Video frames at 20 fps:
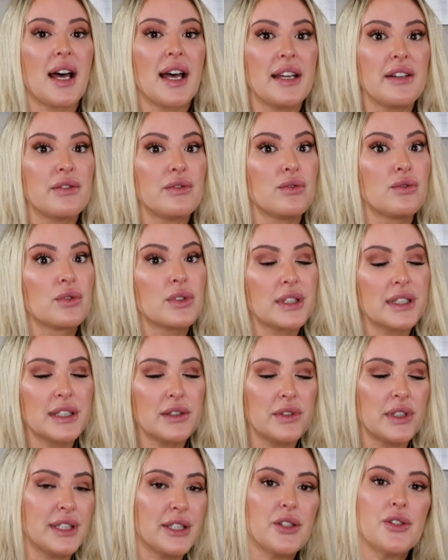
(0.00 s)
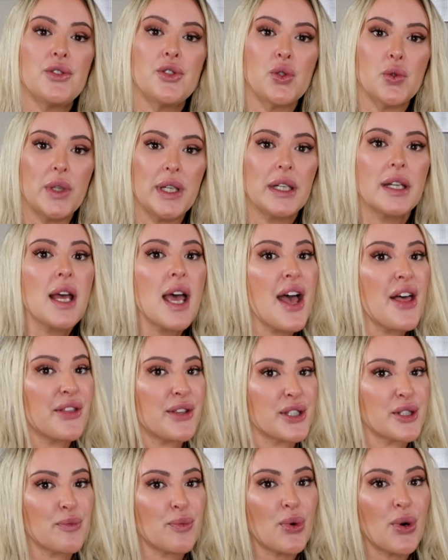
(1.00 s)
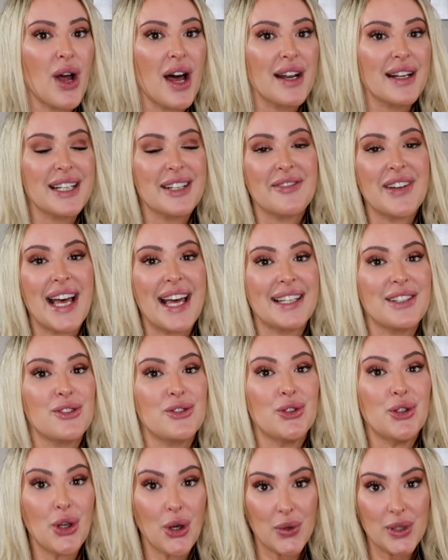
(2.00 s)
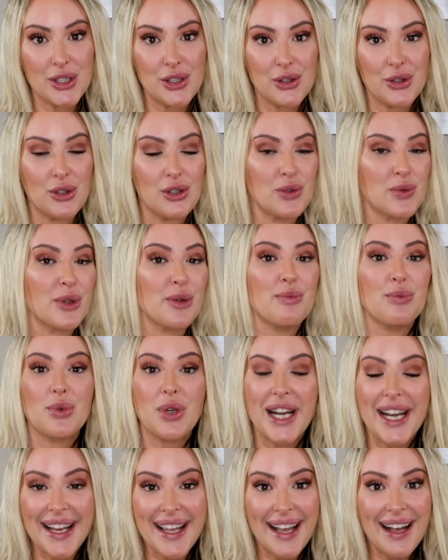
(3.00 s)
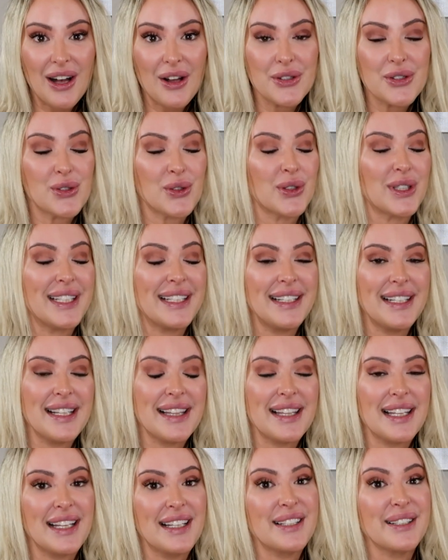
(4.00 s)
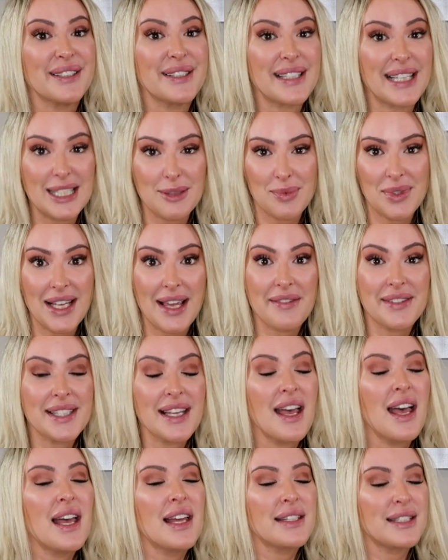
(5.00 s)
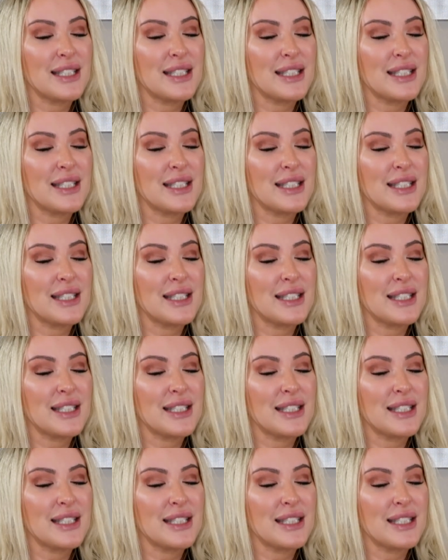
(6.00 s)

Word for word: I've really, really enjoyed this product and had no issues with breakouts or anything because SPFs